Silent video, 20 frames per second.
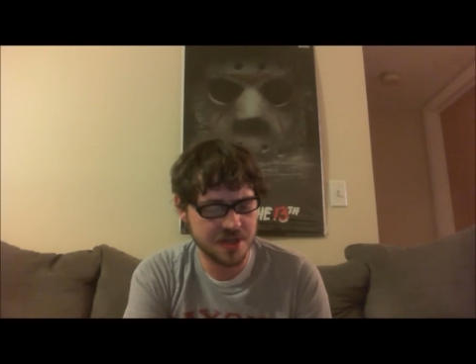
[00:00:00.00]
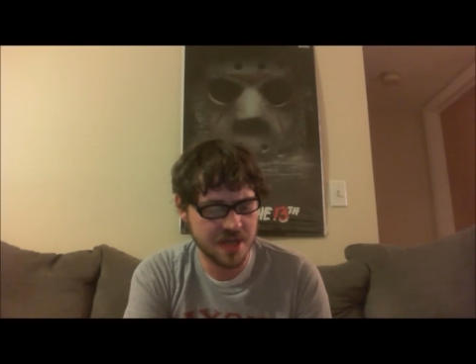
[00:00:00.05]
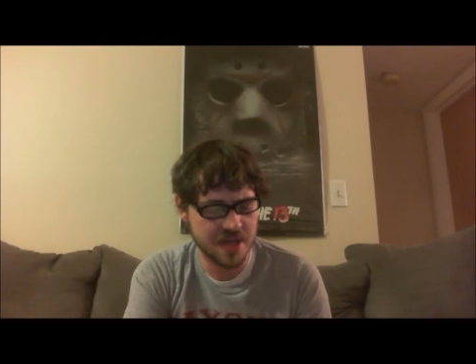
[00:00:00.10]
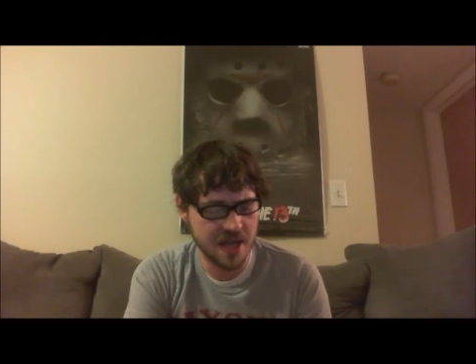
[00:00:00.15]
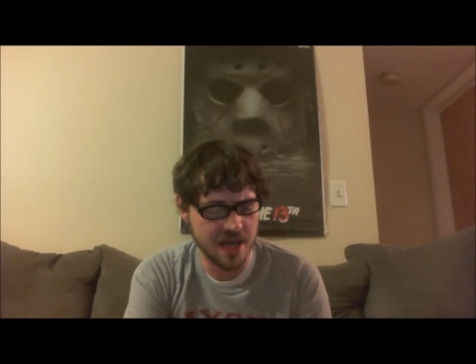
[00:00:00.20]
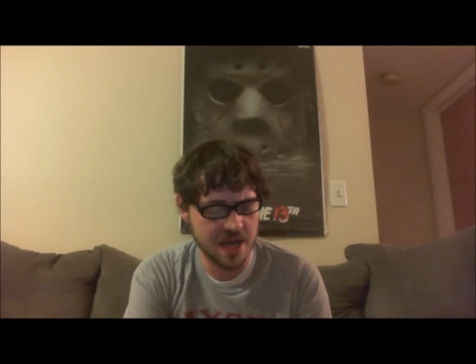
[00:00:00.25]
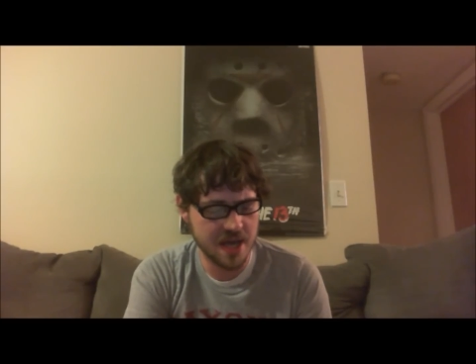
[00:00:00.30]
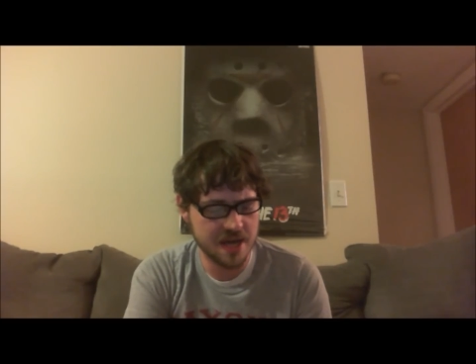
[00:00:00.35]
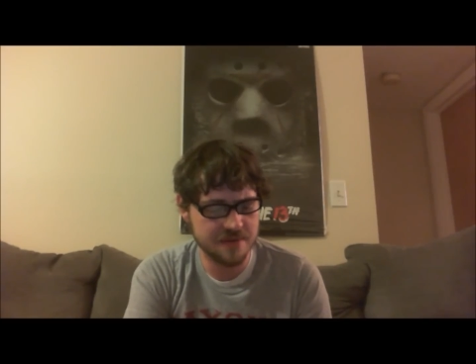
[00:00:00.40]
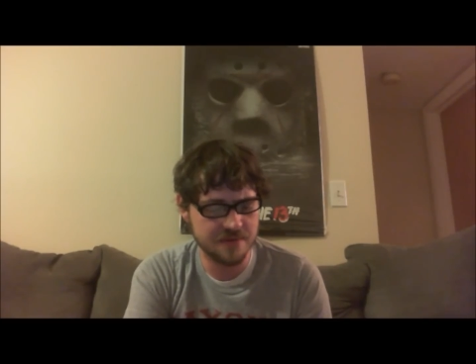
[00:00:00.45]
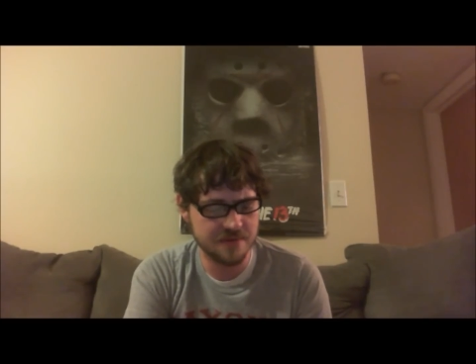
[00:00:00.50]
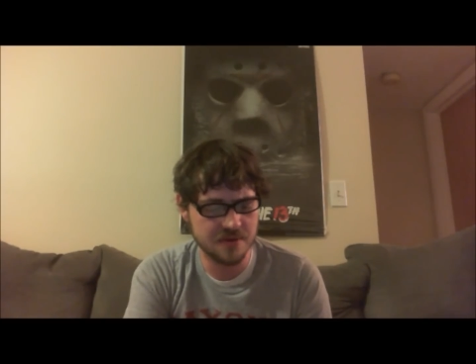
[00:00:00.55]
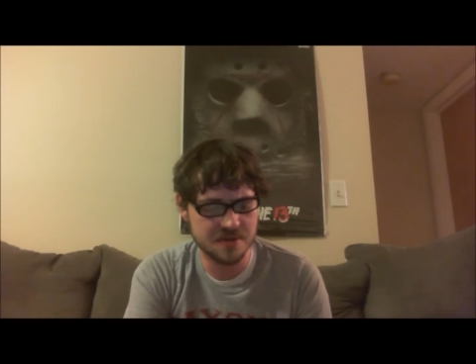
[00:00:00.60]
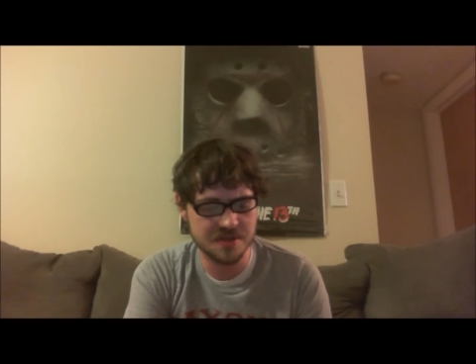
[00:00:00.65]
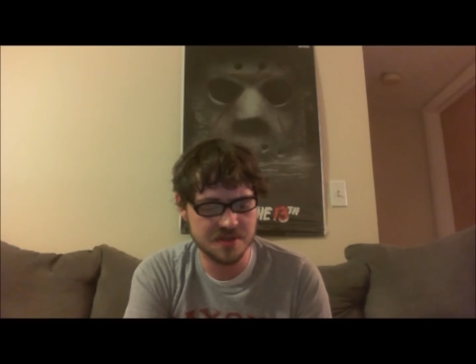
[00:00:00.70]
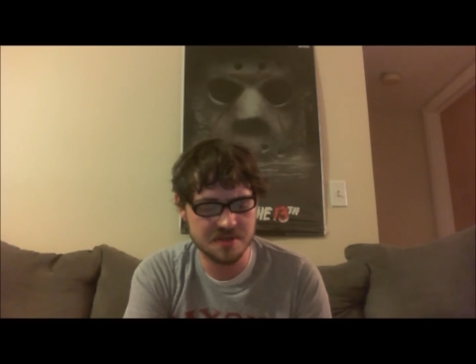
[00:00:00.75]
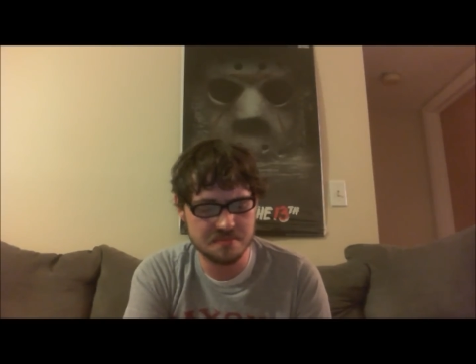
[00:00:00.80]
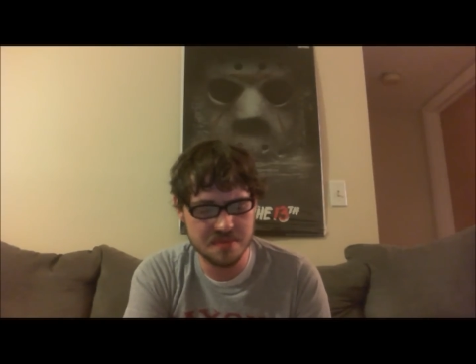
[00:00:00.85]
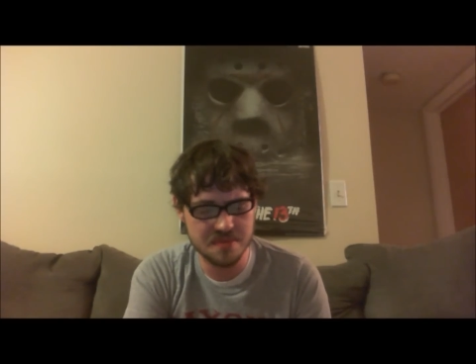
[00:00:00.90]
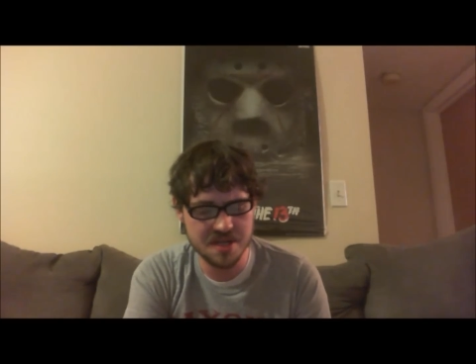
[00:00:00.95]
Kane
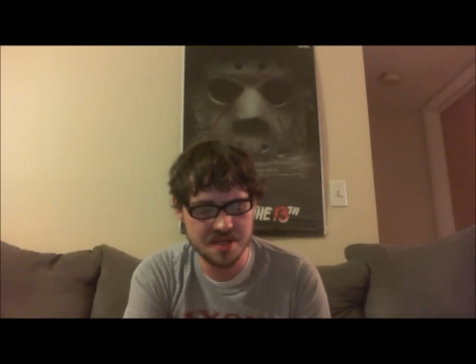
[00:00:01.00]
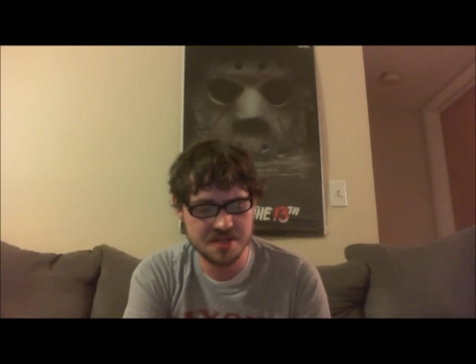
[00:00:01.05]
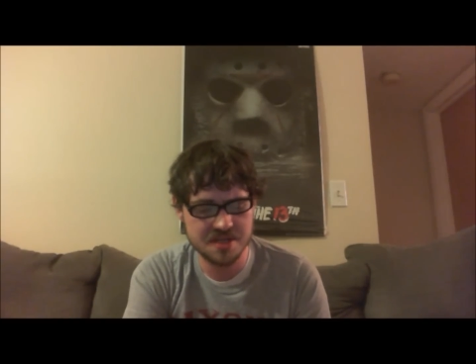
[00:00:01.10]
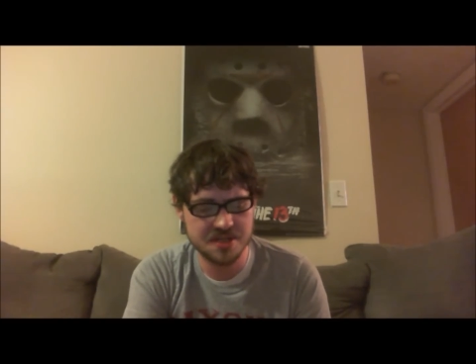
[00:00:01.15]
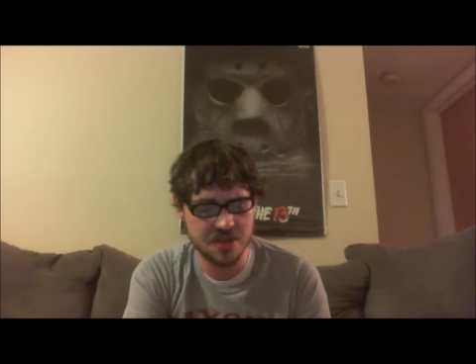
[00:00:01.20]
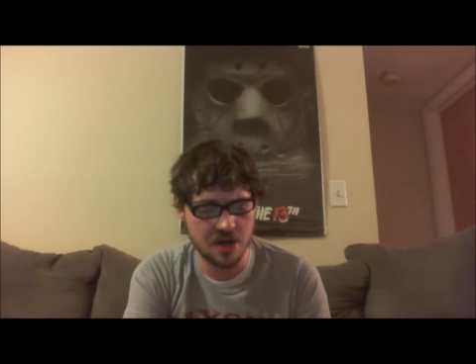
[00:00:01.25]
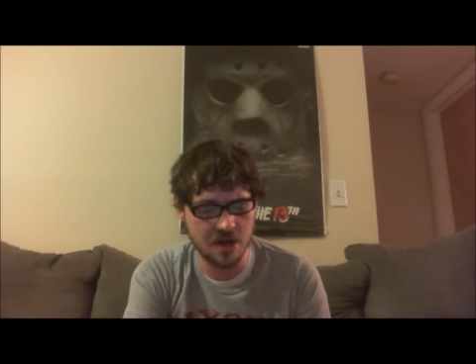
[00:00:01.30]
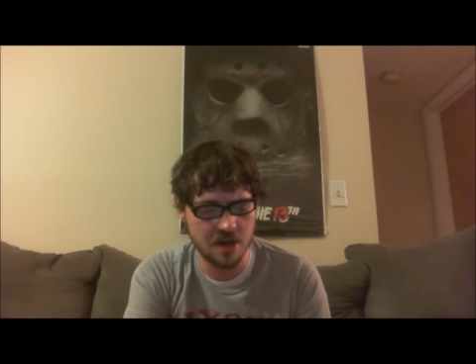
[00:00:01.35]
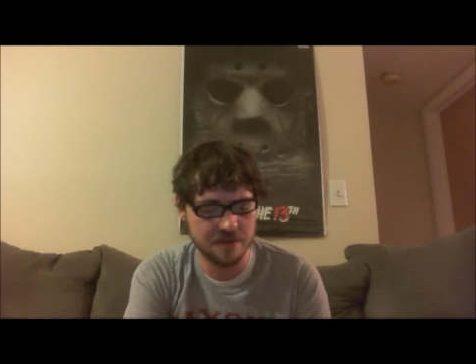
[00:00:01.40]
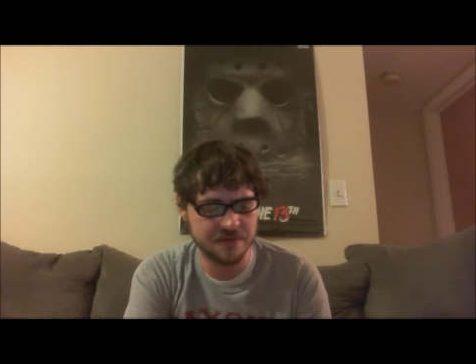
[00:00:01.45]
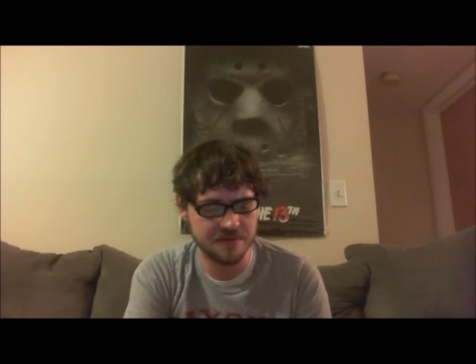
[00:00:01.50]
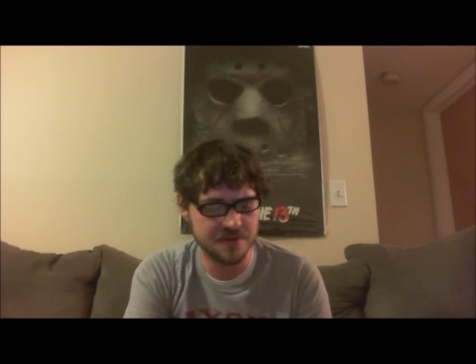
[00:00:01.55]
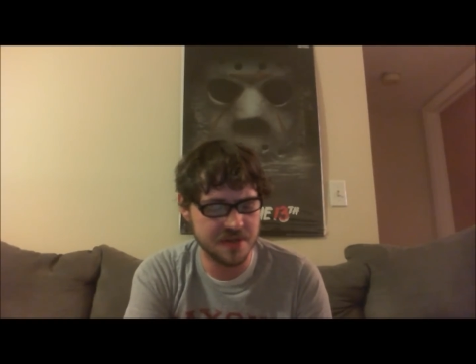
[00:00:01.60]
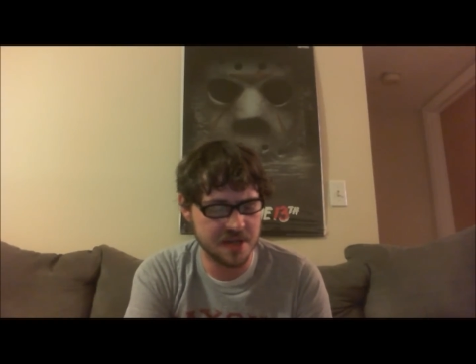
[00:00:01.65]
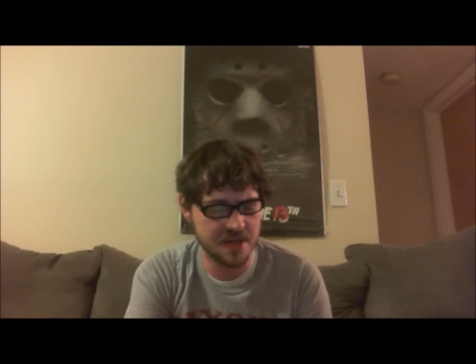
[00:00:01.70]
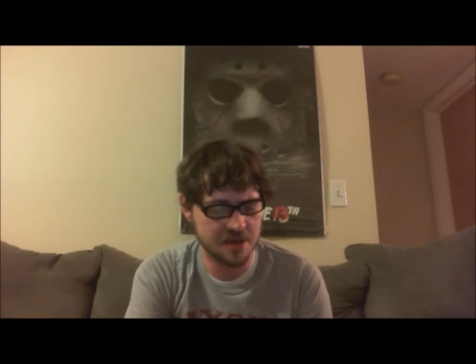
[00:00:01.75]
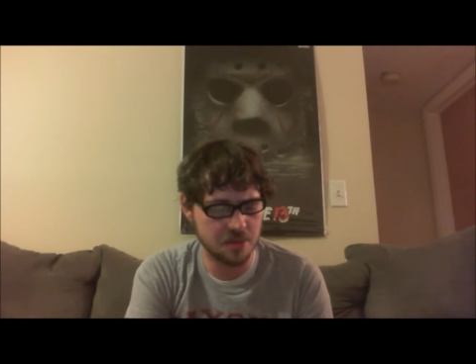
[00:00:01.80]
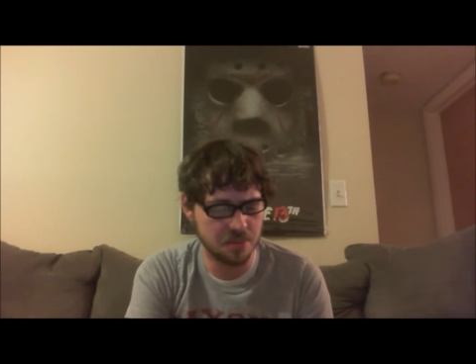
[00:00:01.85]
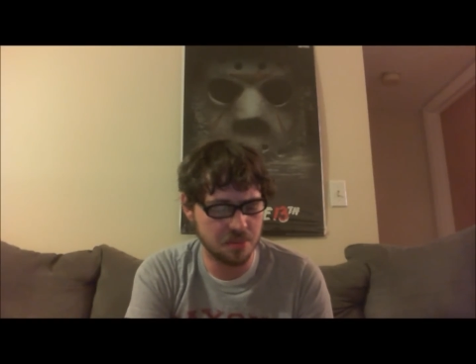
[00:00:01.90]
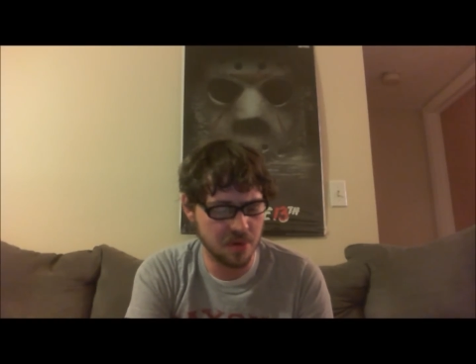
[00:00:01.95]
versus Miz, Dolph, and
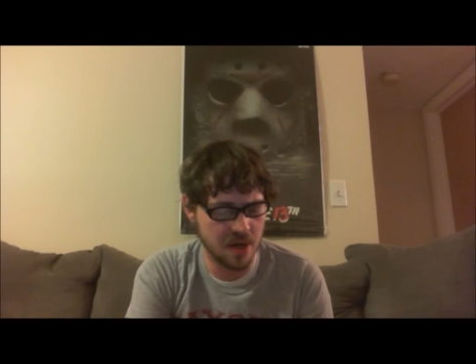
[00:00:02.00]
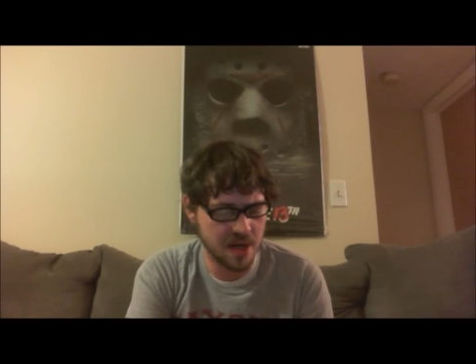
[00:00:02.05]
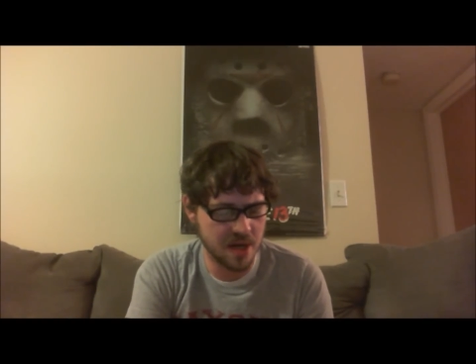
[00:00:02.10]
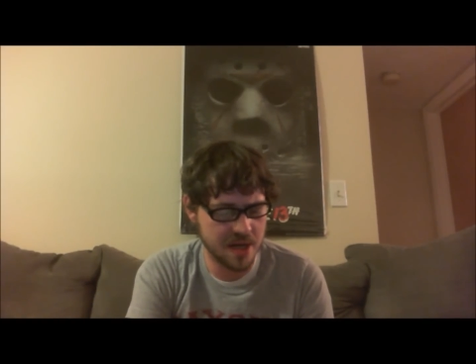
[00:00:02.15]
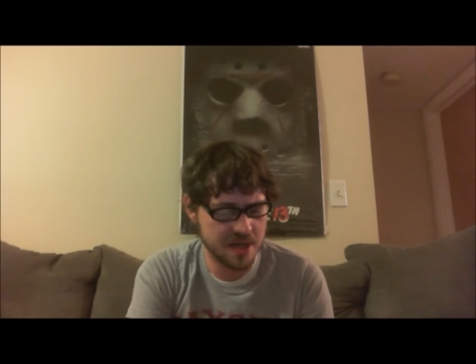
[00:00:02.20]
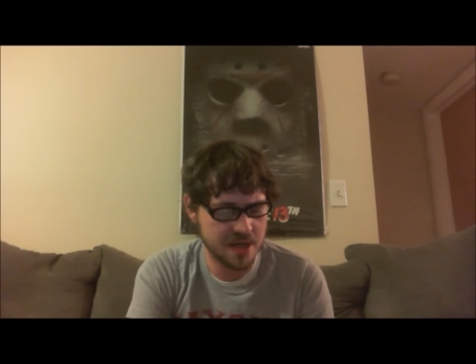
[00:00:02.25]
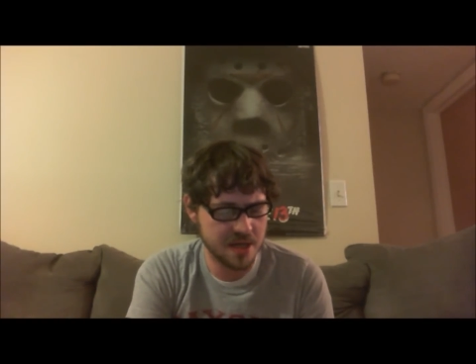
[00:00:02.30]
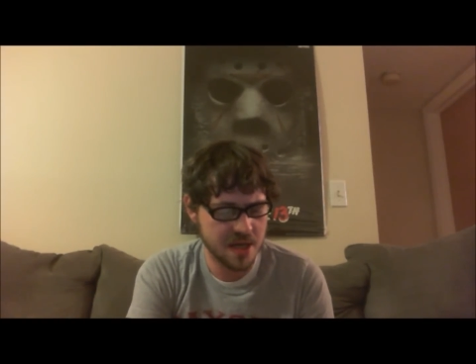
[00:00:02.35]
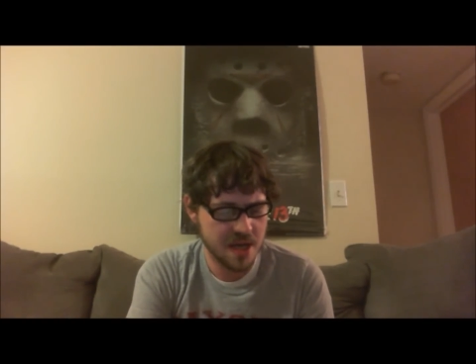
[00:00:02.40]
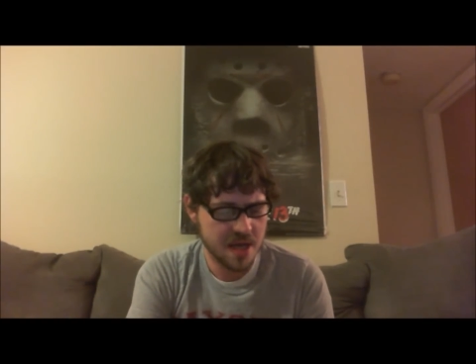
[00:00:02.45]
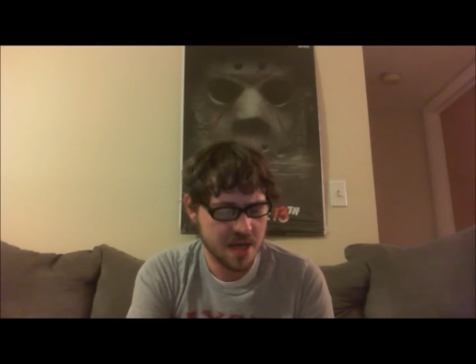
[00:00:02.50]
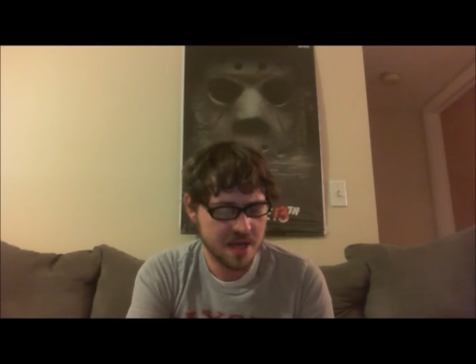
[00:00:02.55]
Daniel Bryan.